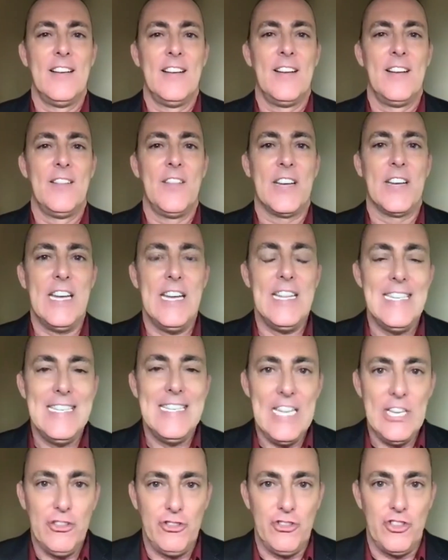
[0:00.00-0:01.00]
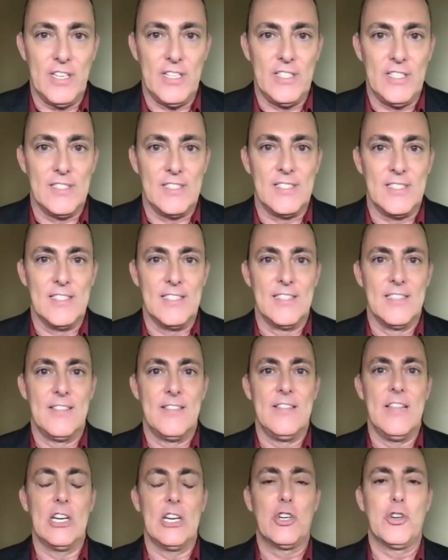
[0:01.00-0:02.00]
the conditions
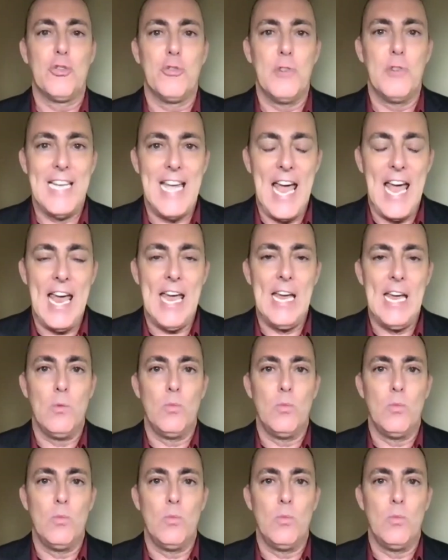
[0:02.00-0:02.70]
that create